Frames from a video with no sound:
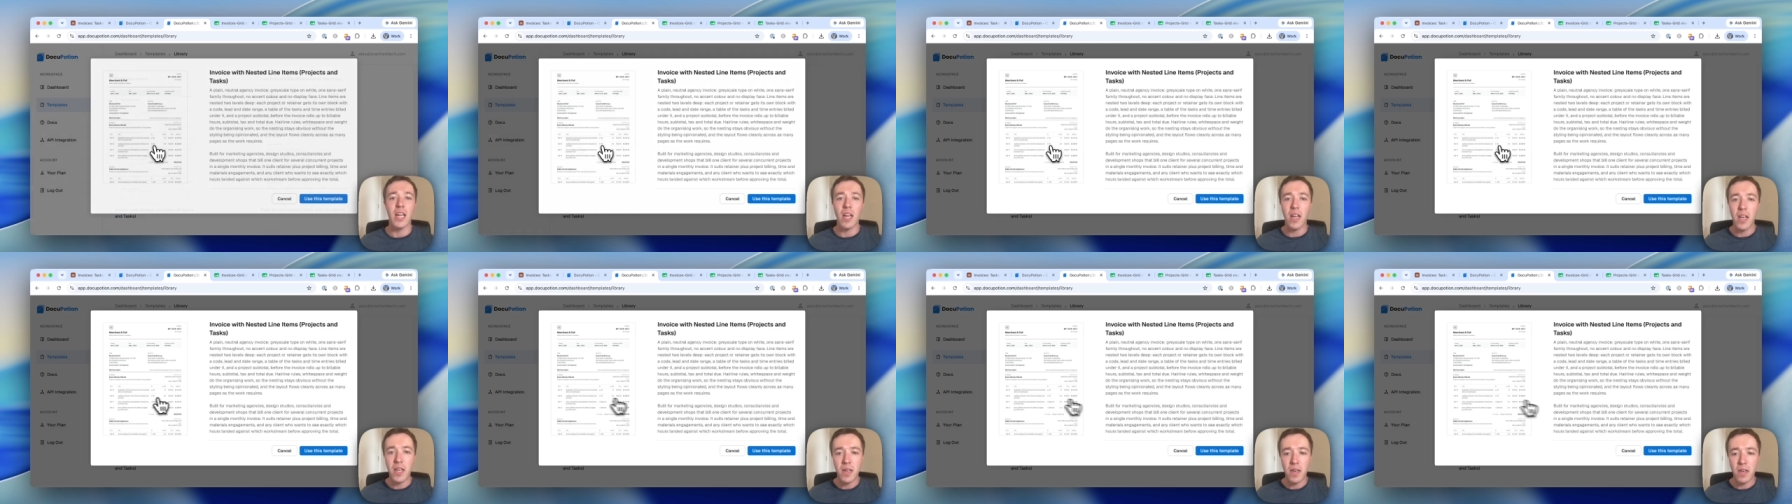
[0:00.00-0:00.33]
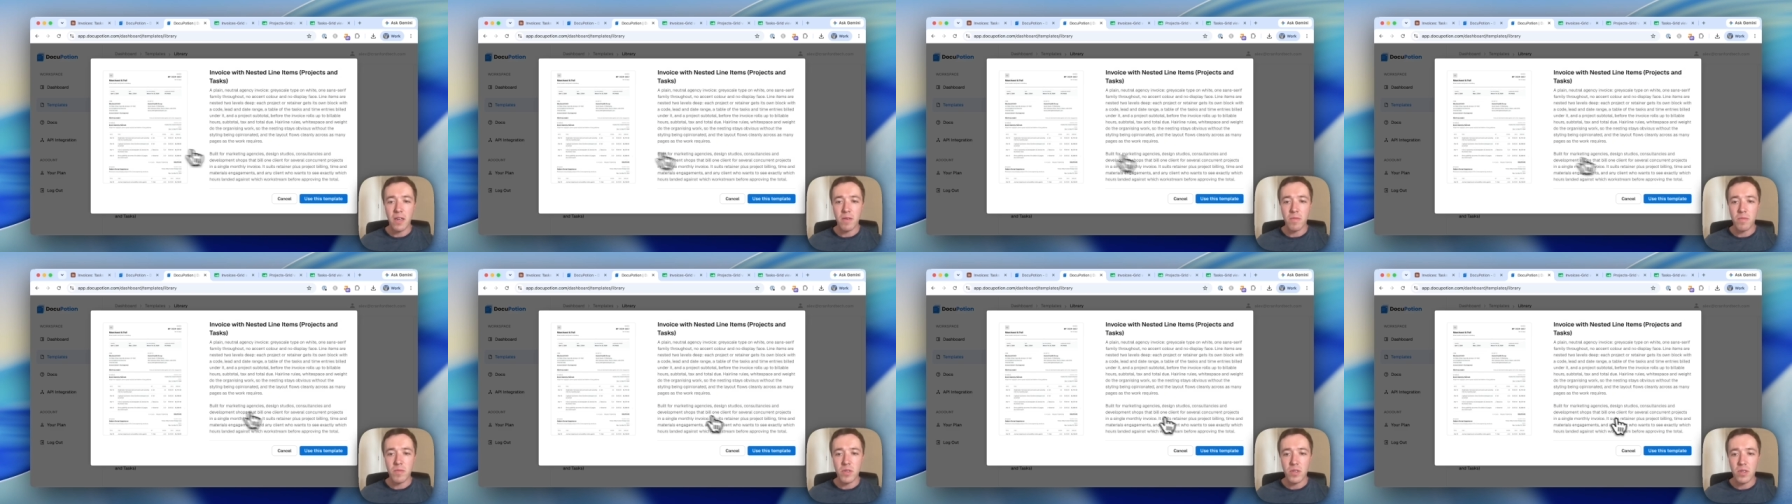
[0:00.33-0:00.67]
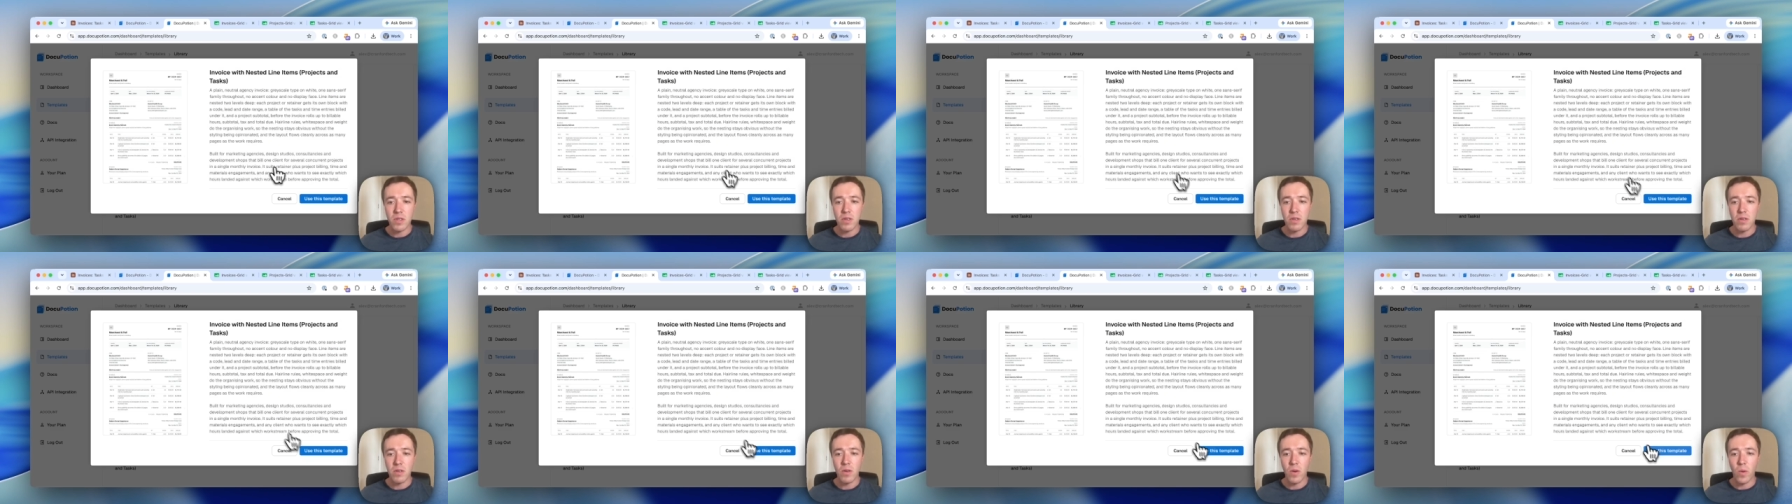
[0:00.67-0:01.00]
line
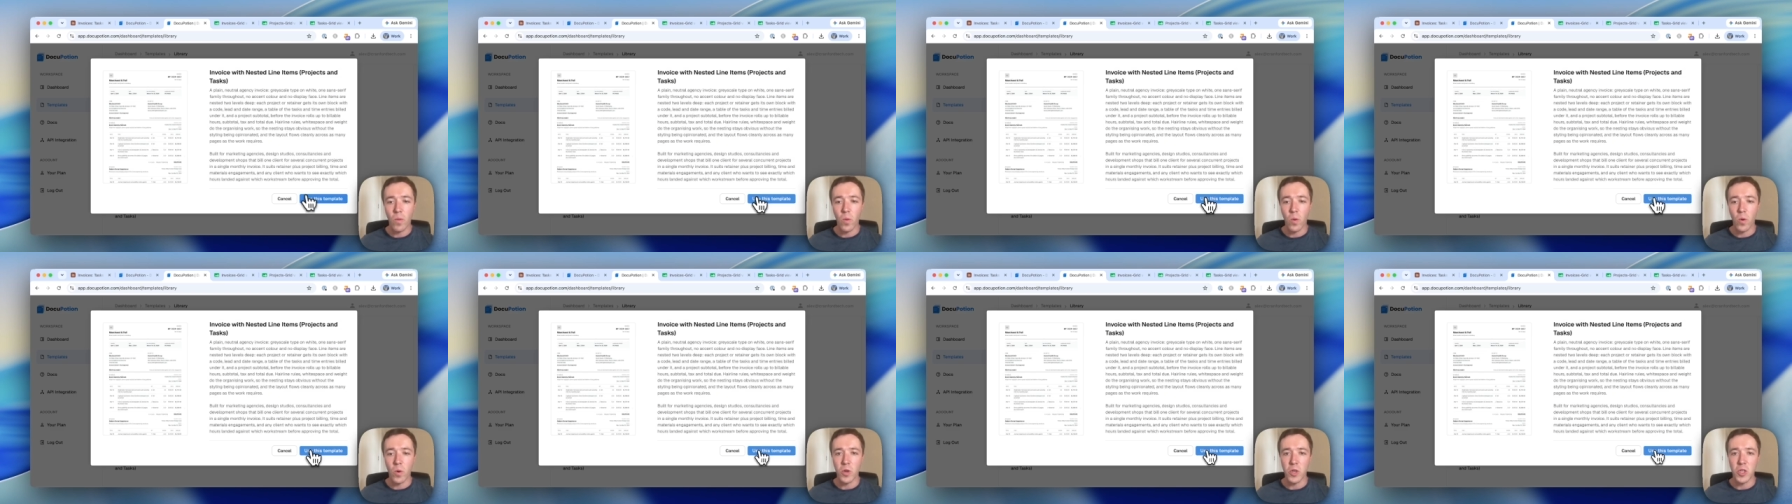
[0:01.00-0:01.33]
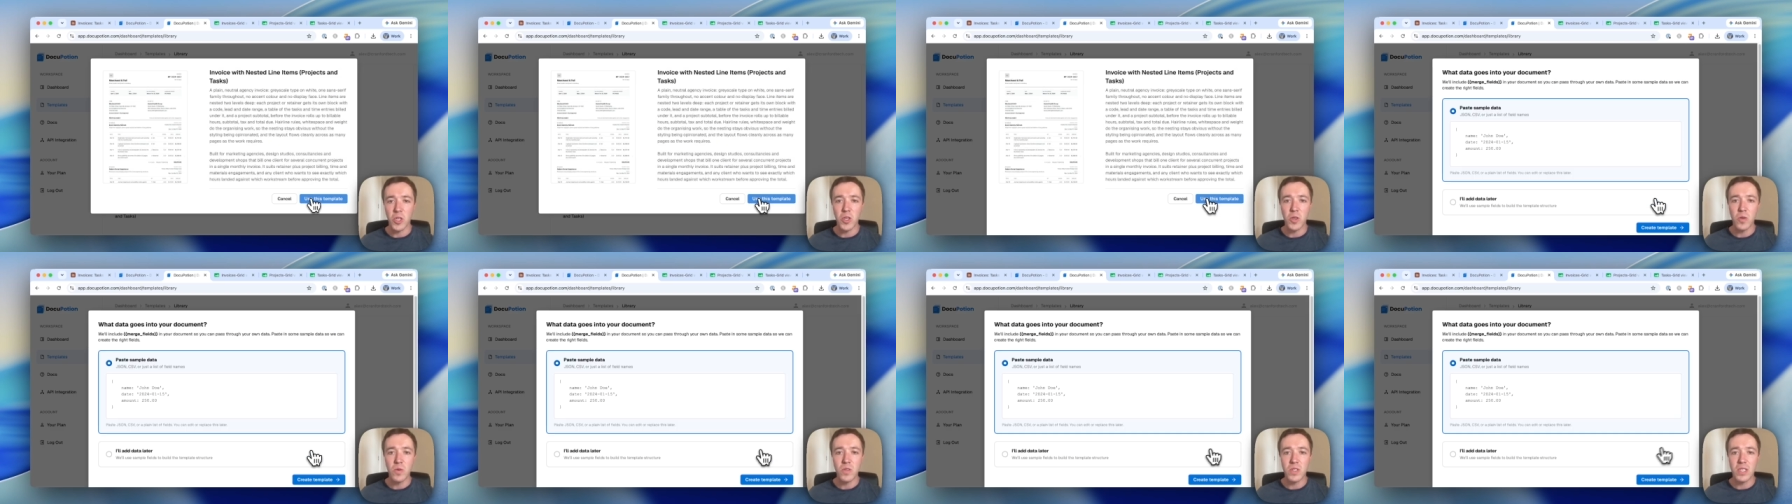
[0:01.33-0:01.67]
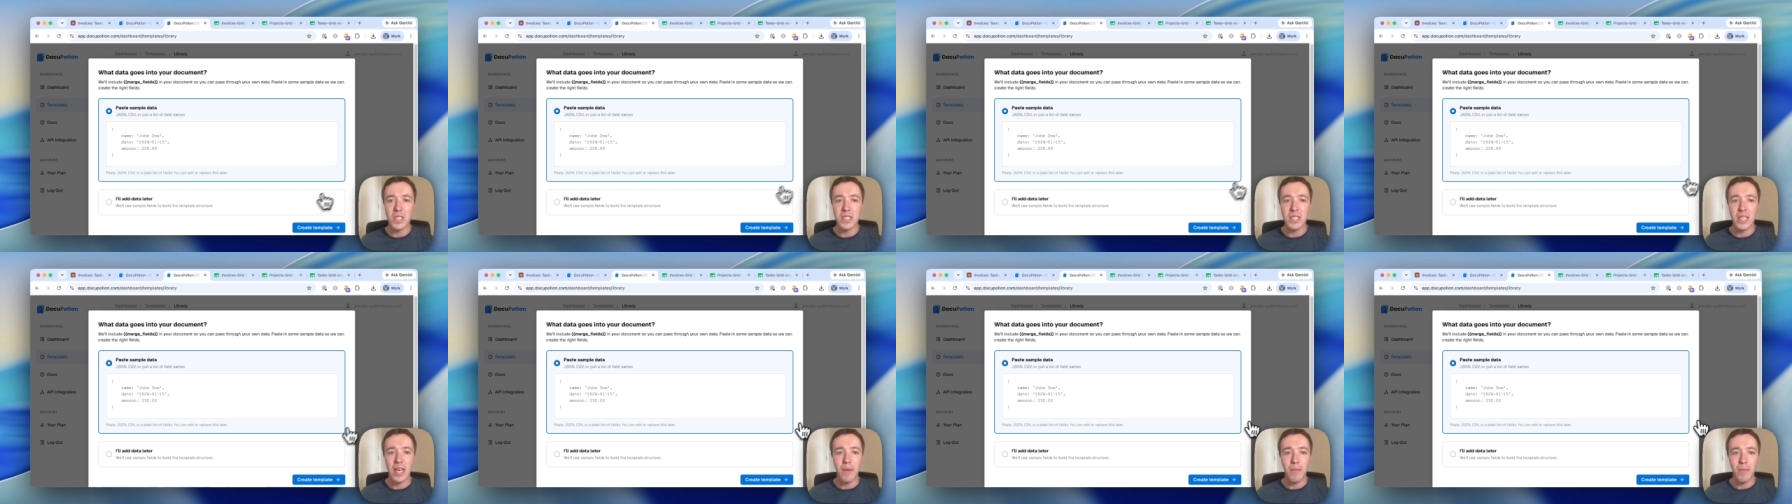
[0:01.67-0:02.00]
items. We're going to use
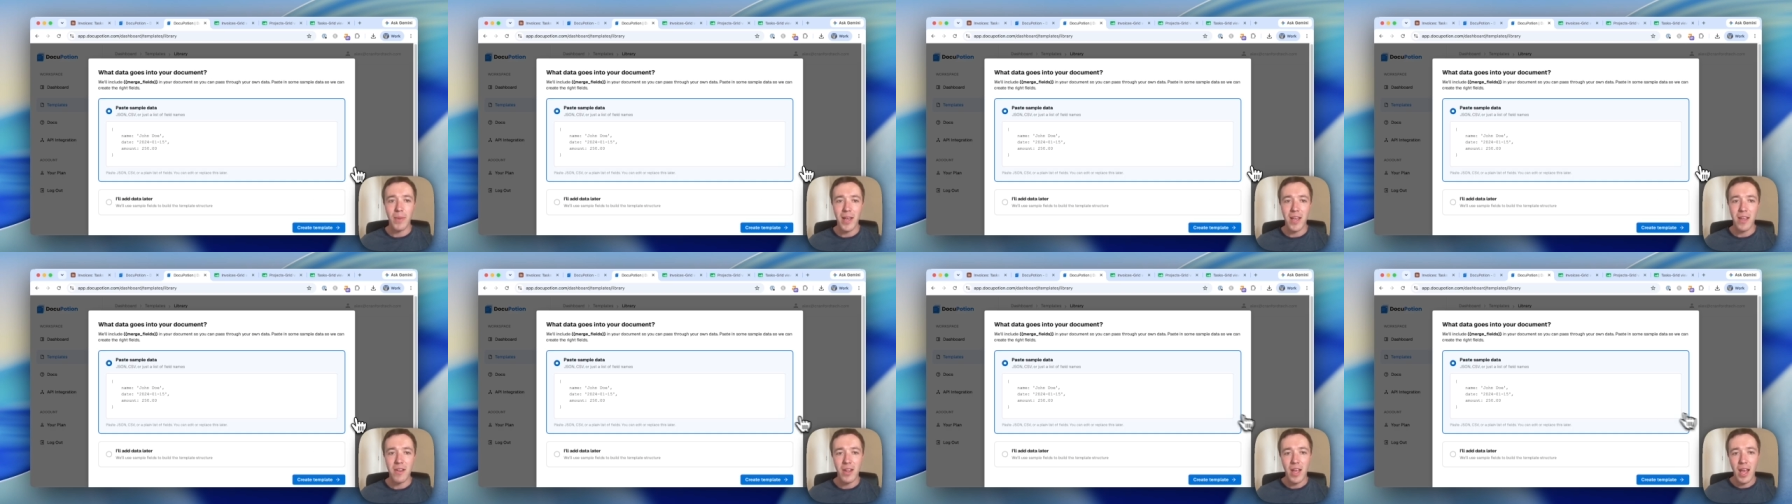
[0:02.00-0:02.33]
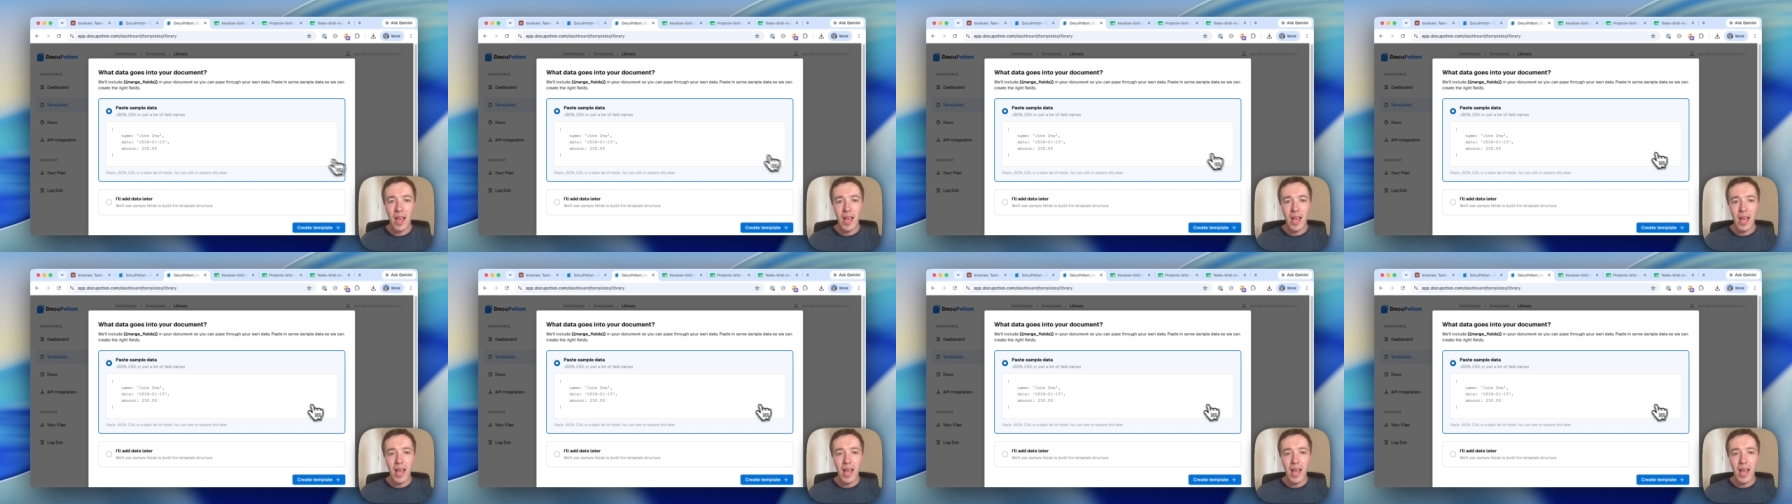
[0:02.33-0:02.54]
this template,